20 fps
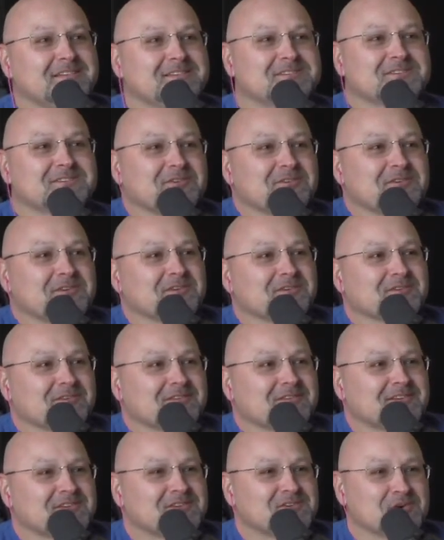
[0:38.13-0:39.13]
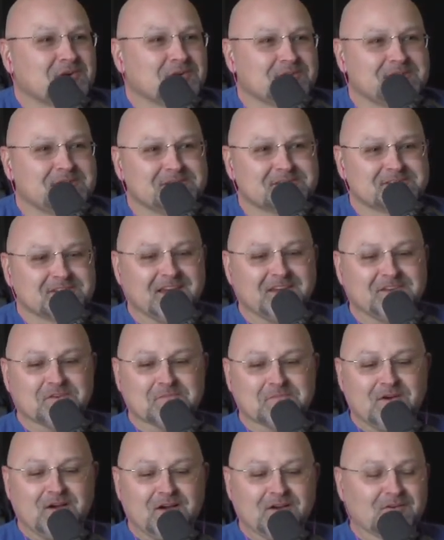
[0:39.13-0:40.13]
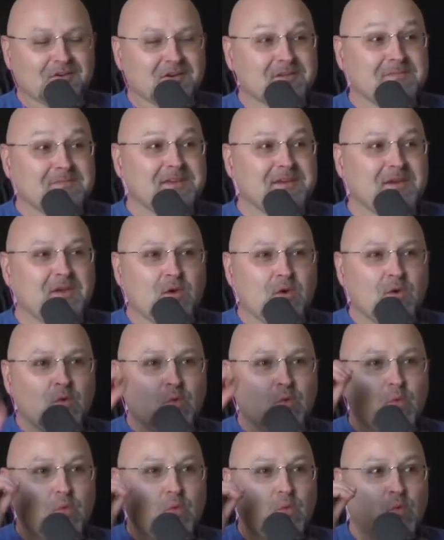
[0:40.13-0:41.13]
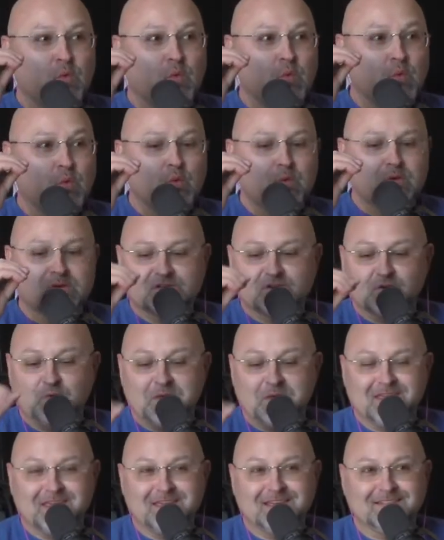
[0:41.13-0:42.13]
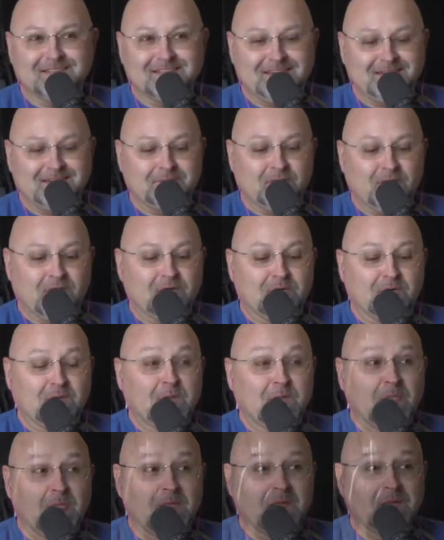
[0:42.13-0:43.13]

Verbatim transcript: so your chonies and your mug are going to be yes. squeaky clean, bro. and then they're going to